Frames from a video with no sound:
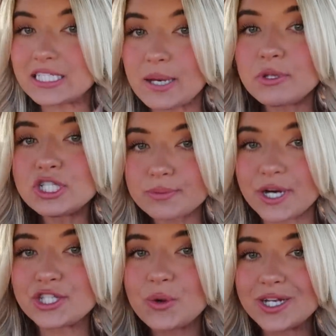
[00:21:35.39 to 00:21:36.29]
that double
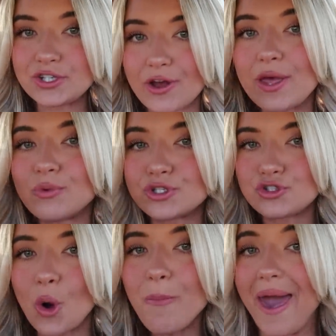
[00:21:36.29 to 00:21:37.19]
espresso at Dunkin' was
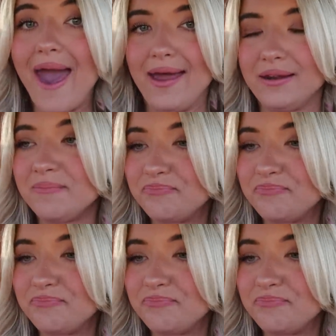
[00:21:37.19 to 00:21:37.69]
so bad.